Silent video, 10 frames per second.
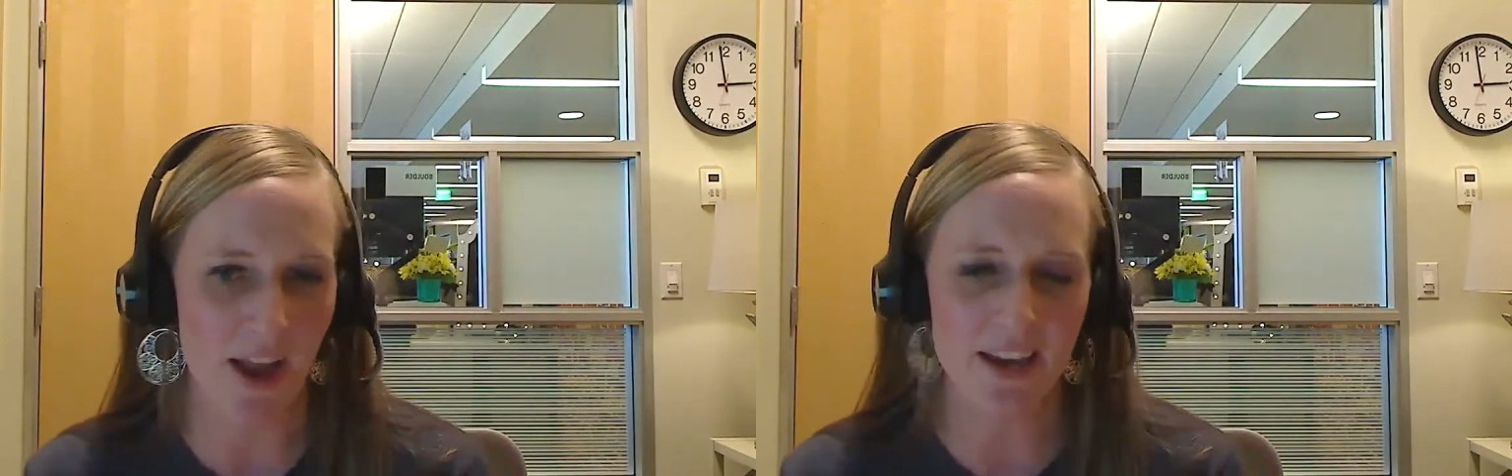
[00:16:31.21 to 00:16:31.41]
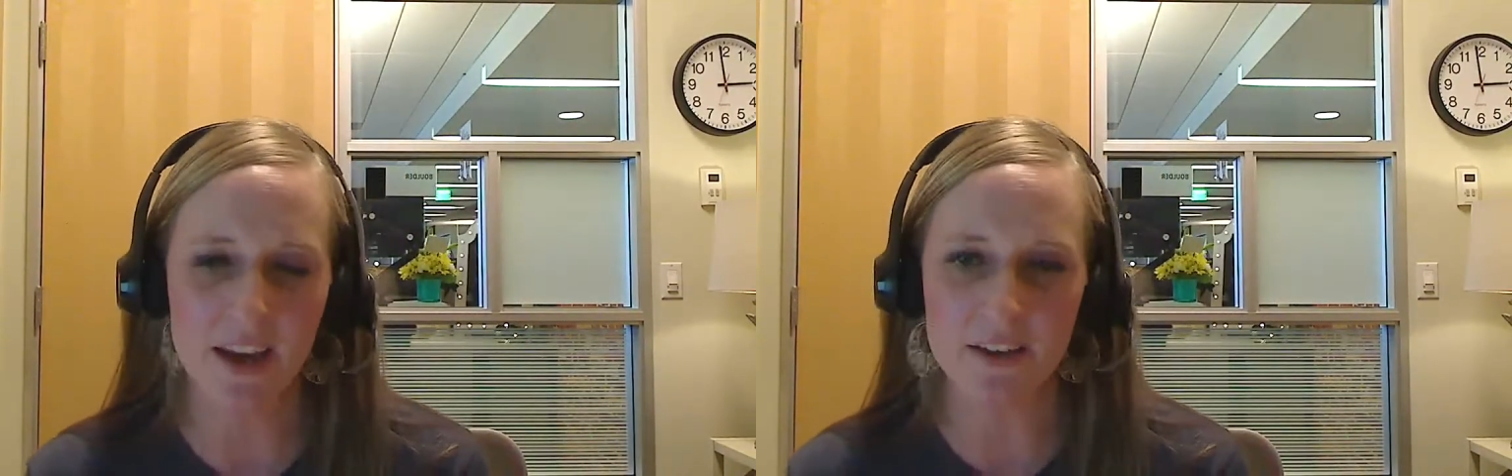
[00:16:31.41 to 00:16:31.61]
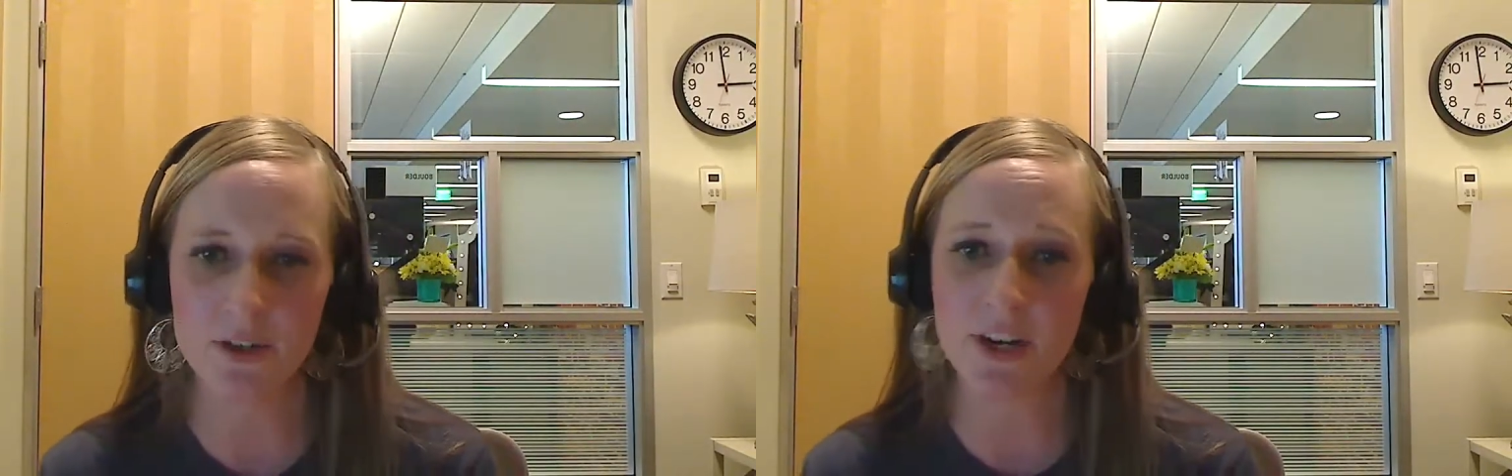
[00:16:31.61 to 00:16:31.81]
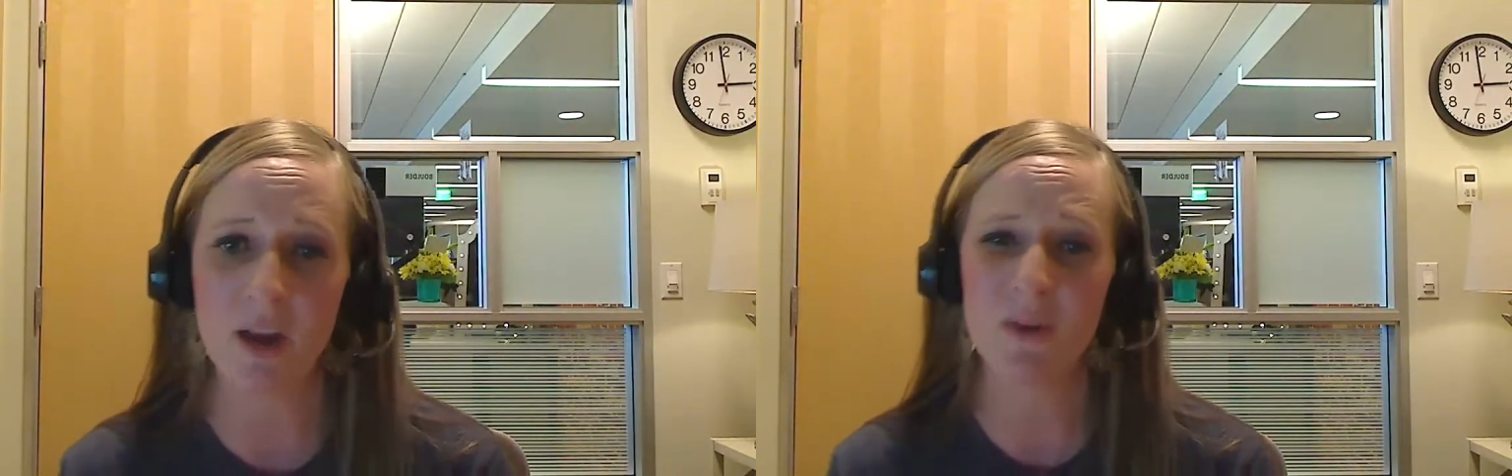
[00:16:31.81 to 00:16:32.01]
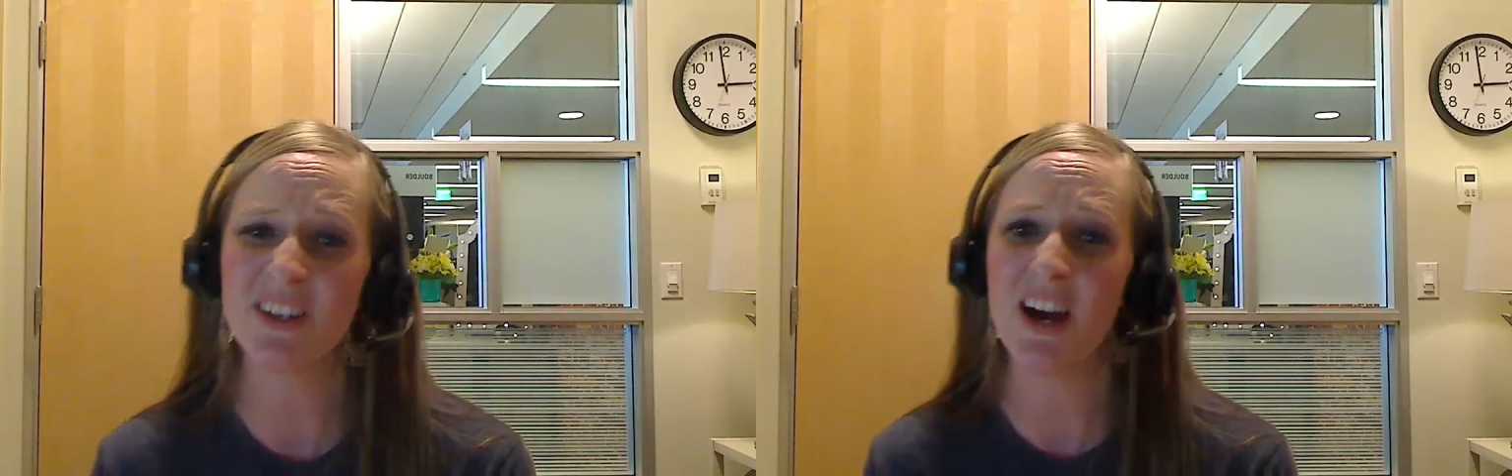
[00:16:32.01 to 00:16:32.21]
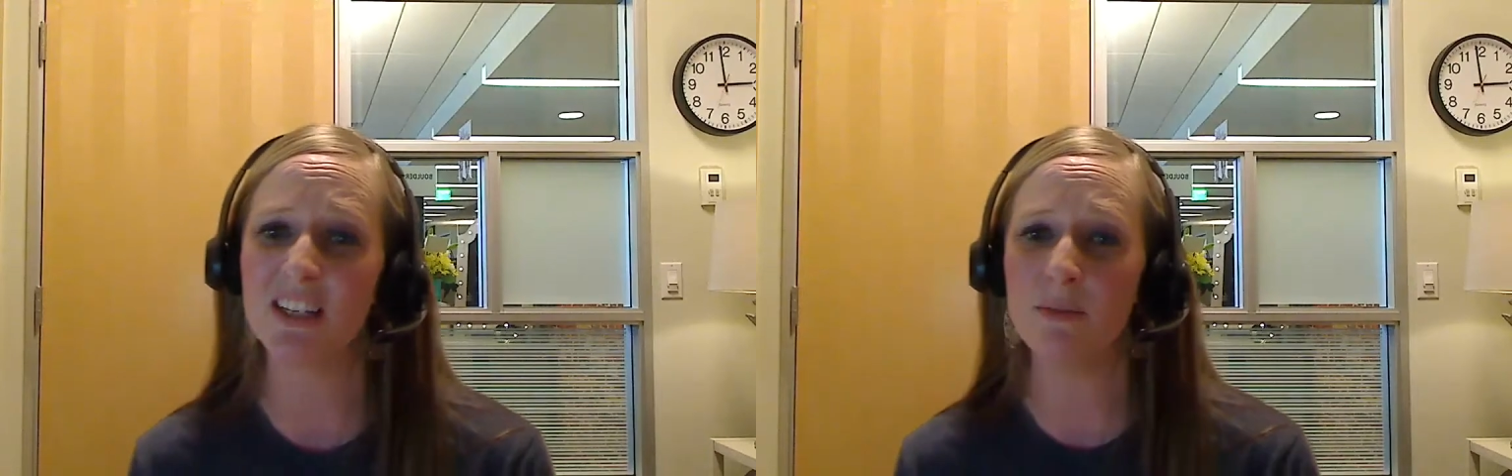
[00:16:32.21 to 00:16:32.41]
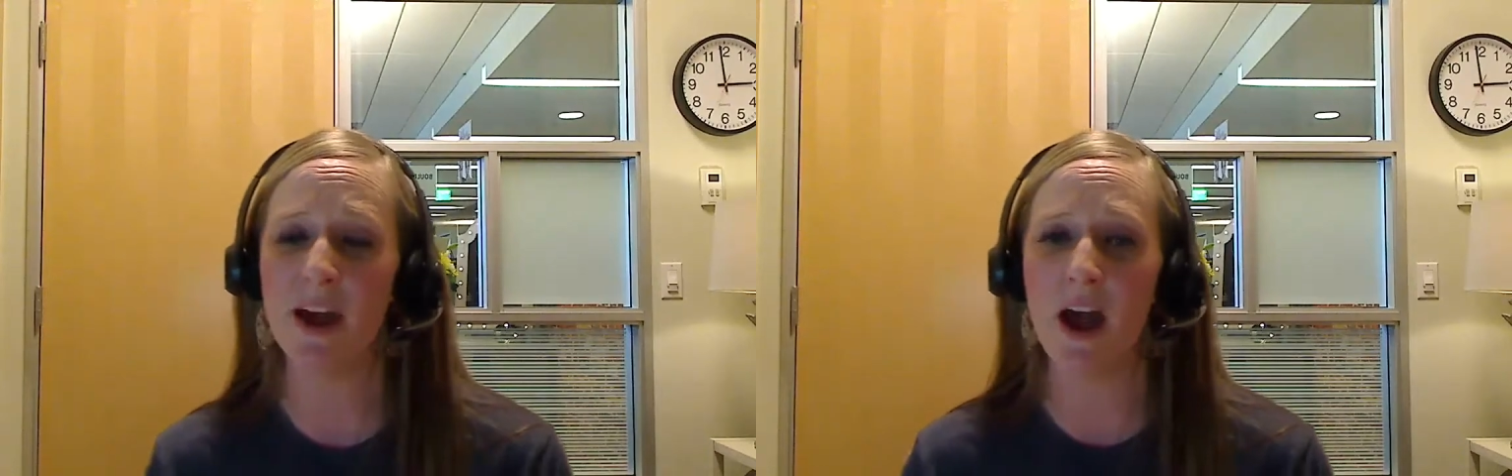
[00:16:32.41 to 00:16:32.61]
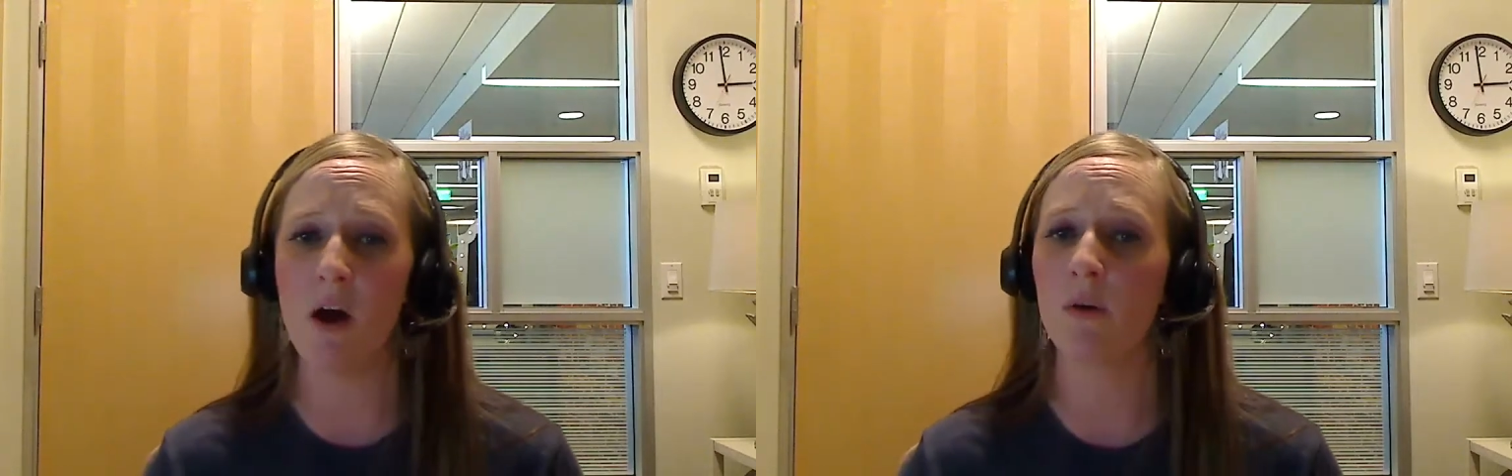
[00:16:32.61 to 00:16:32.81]
And yesterday we talked
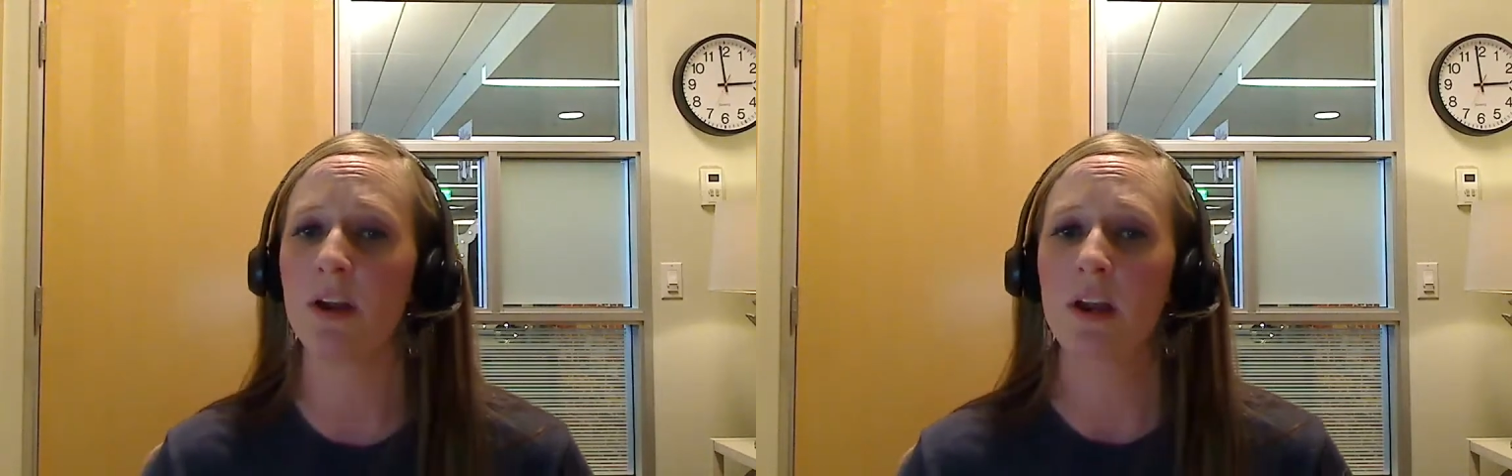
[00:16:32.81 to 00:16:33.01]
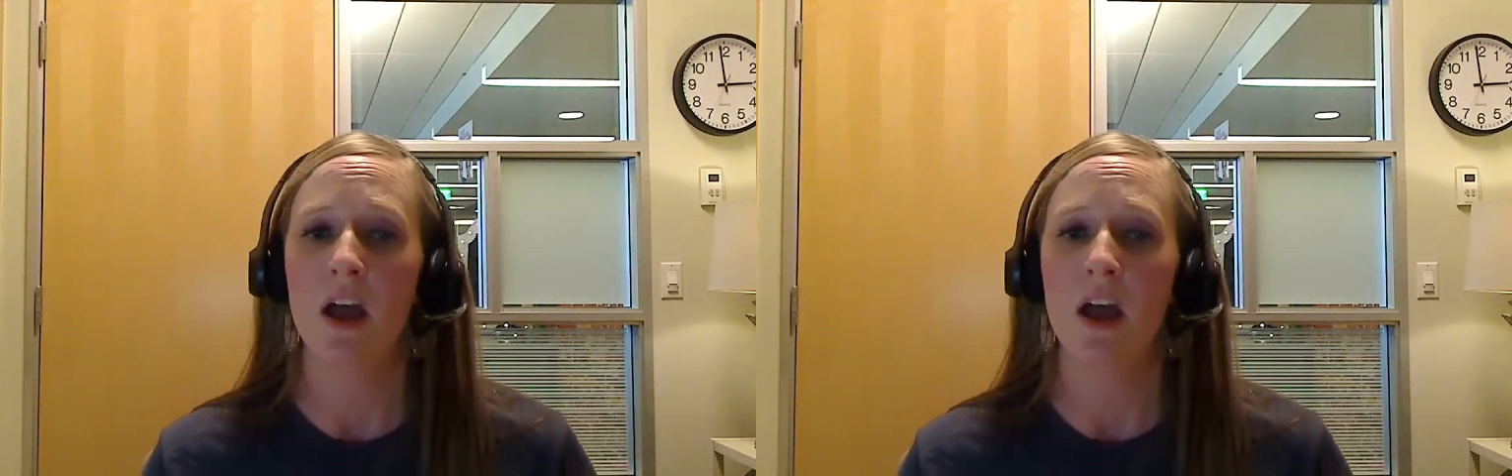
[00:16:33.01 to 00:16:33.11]
about